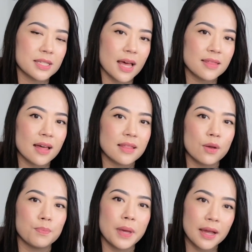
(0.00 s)
said that
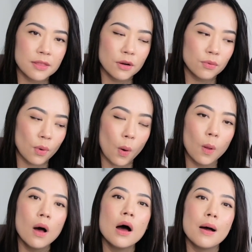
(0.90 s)
they picked their role